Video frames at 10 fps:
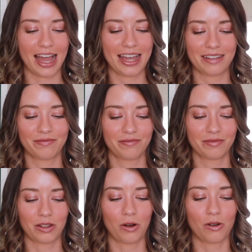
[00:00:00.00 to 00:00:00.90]
I'm
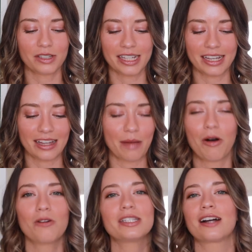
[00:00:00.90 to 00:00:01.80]
holding
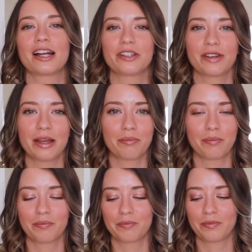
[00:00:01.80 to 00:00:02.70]
on to it
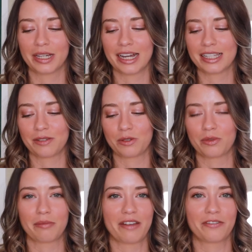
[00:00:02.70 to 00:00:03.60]
because it was
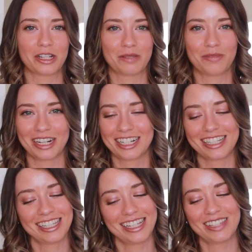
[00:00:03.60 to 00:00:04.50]
one of my first
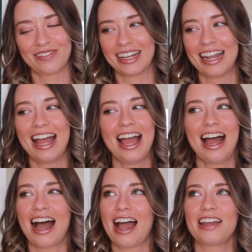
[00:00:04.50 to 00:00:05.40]
purchases, but
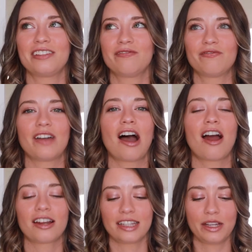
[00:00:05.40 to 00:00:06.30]
I
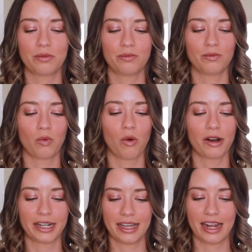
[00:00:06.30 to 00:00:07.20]
hardly
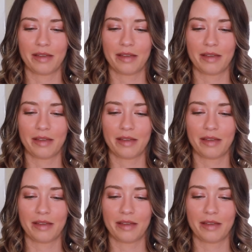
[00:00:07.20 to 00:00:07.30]
worn it.